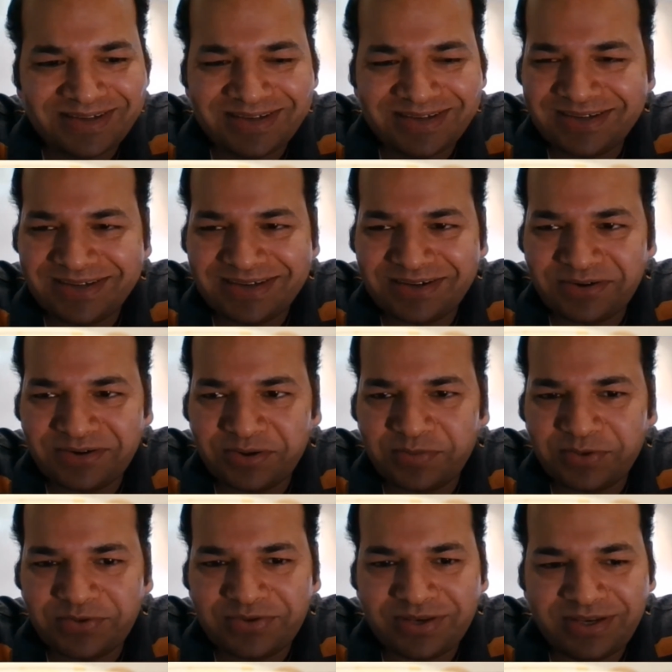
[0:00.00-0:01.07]
I can talk
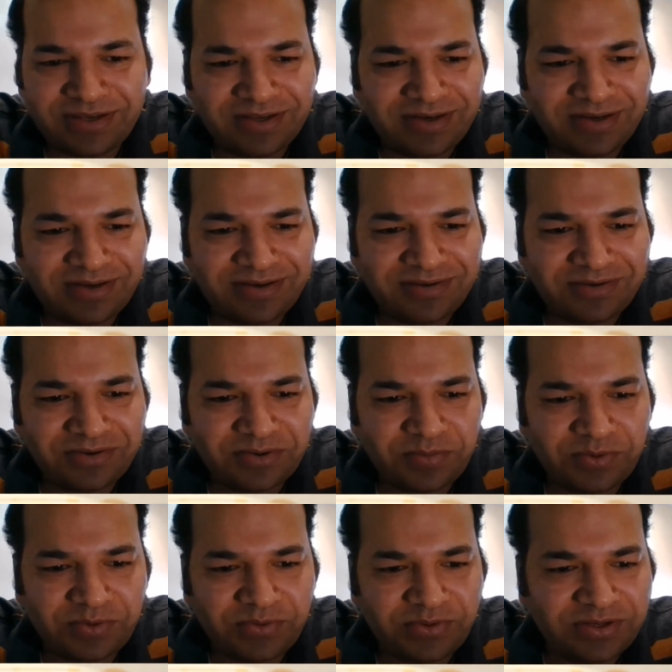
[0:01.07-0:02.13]
about silicon, talk
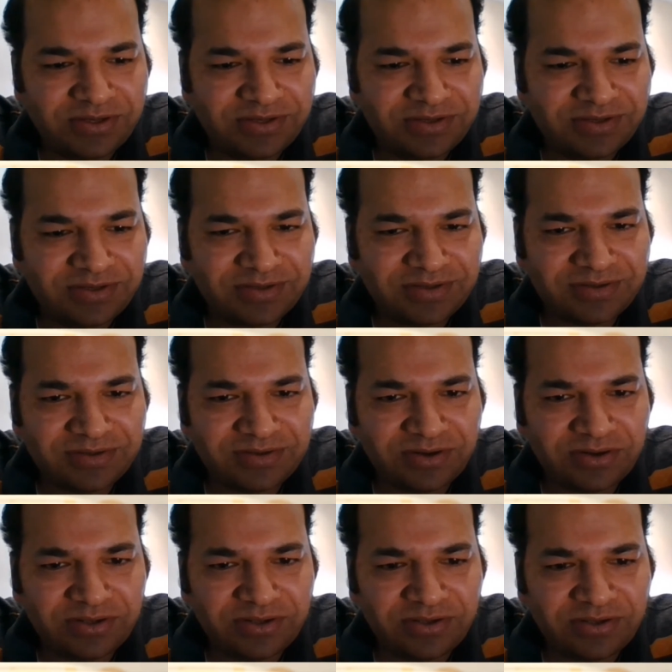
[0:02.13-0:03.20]
about
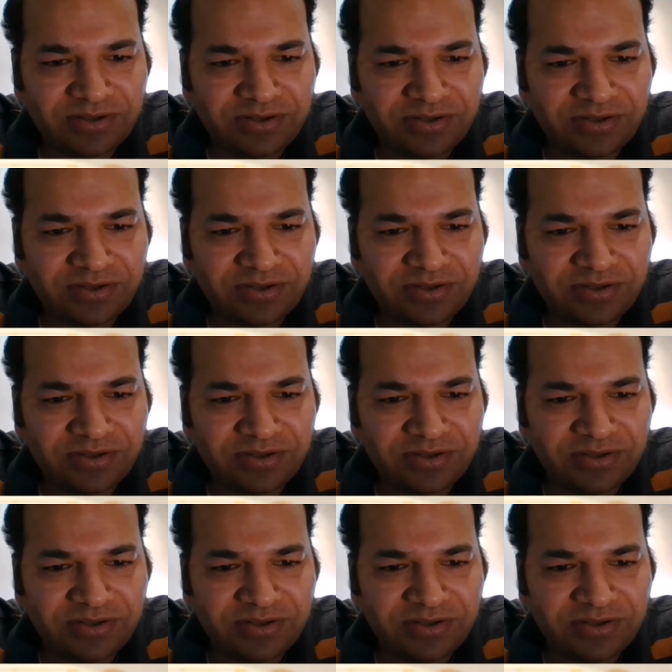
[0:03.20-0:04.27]
all these security
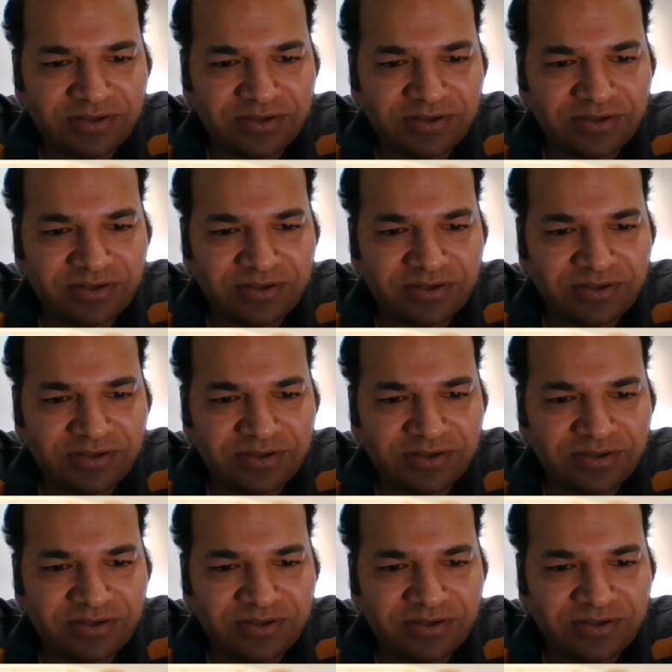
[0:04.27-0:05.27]
things, and